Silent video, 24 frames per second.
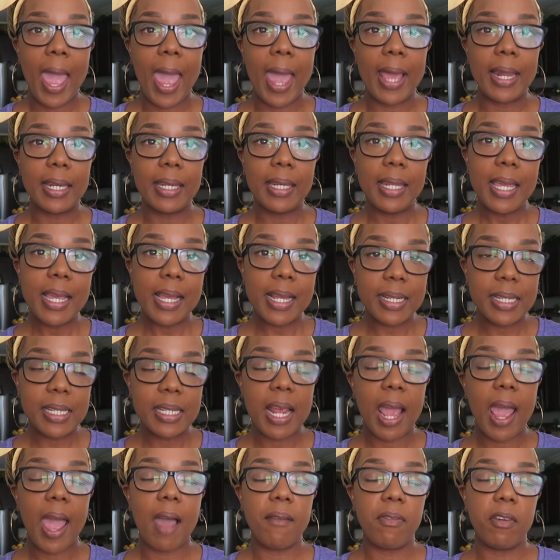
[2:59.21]
at
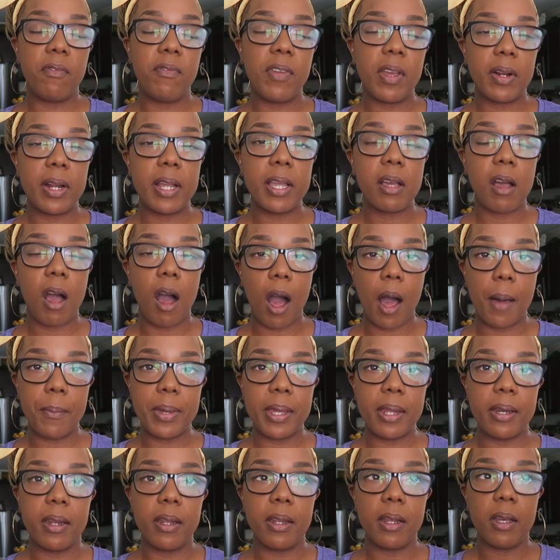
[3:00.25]
least have a very
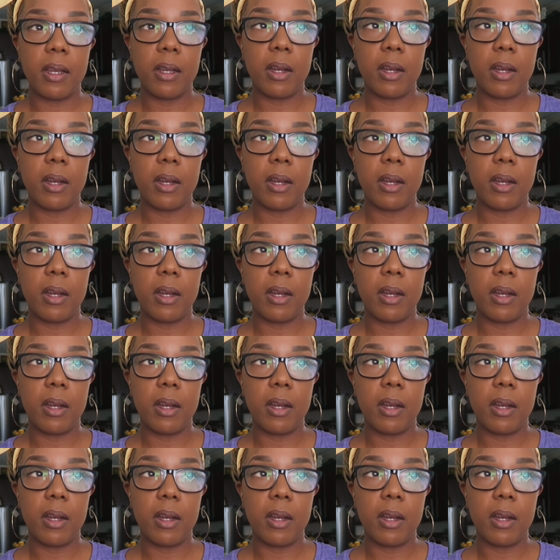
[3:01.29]
common